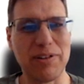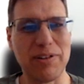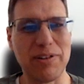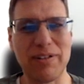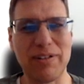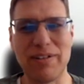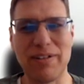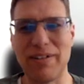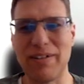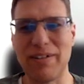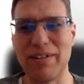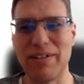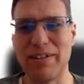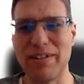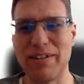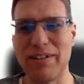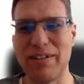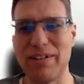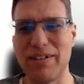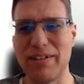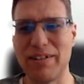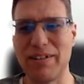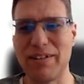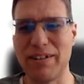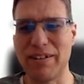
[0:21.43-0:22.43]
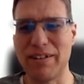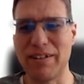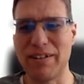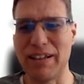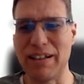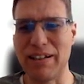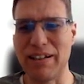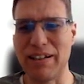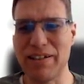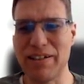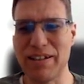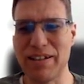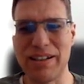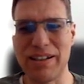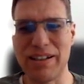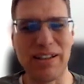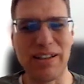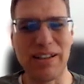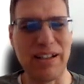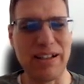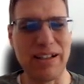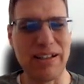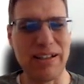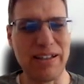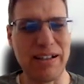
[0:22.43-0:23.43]
what Tanya
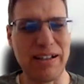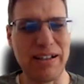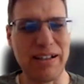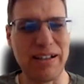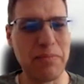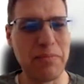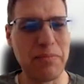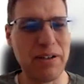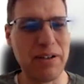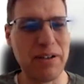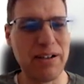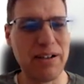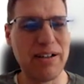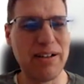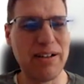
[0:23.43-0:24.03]
said last time,